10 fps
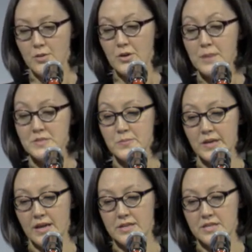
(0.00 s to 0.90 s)
Perhaps it
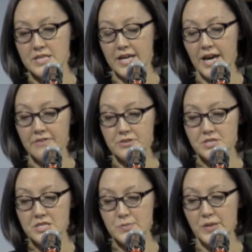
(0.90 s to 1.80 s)
began the day after
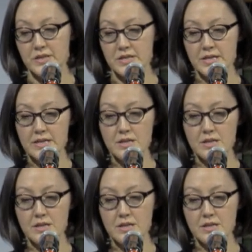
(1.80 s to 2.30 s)
she'd spent the night